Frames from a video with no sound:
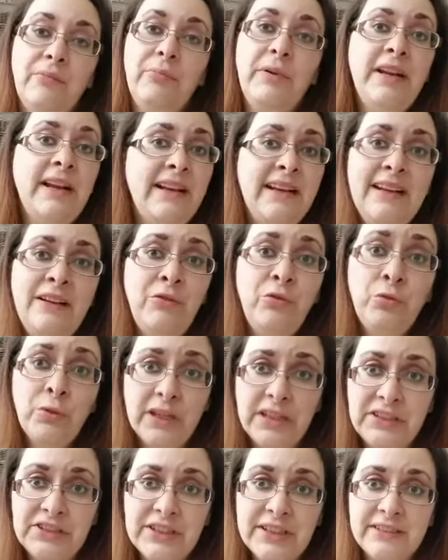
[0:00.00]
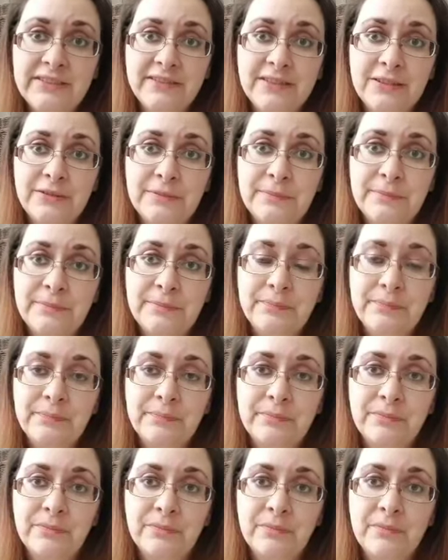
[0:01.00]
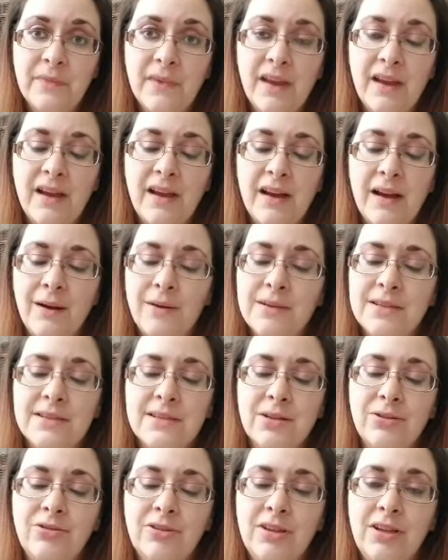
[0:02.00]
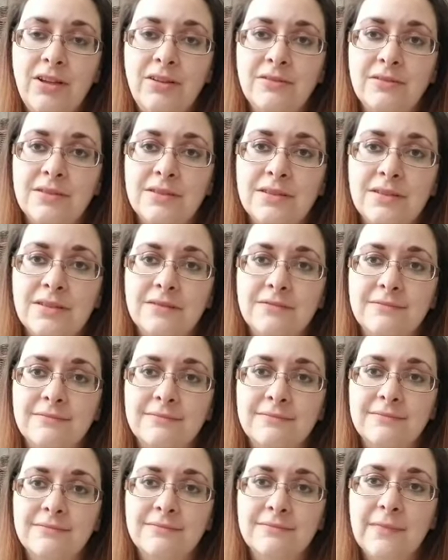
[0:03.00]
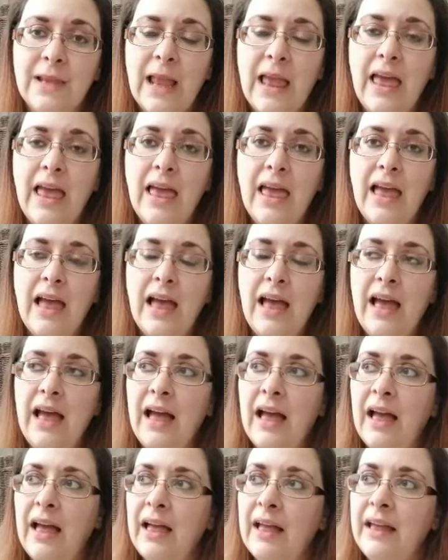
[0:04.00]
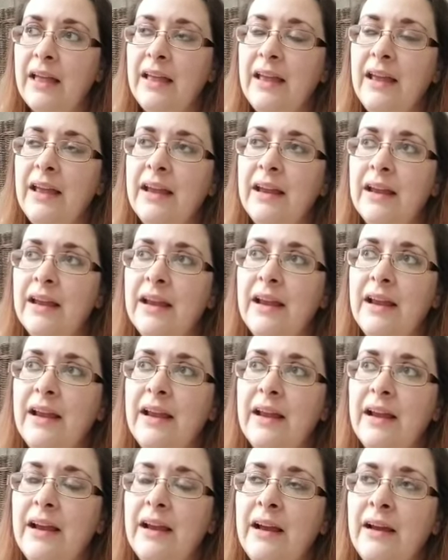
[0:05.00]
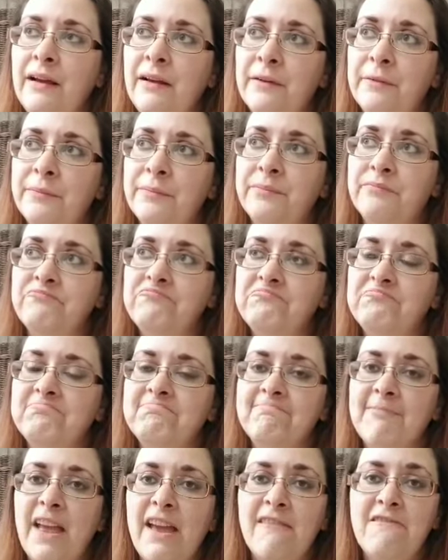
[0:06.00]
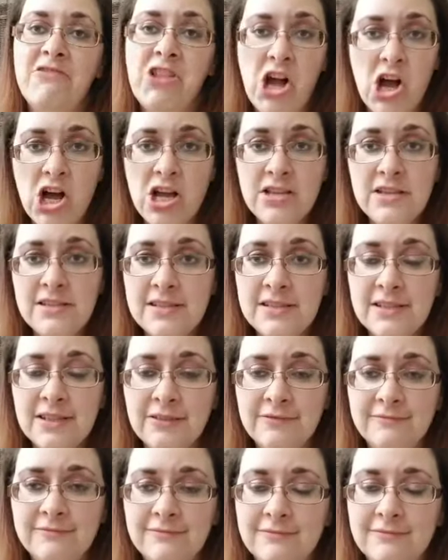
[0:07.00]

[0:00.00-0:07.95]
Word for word: but I didn't reach it. I was so close. I um, have lost.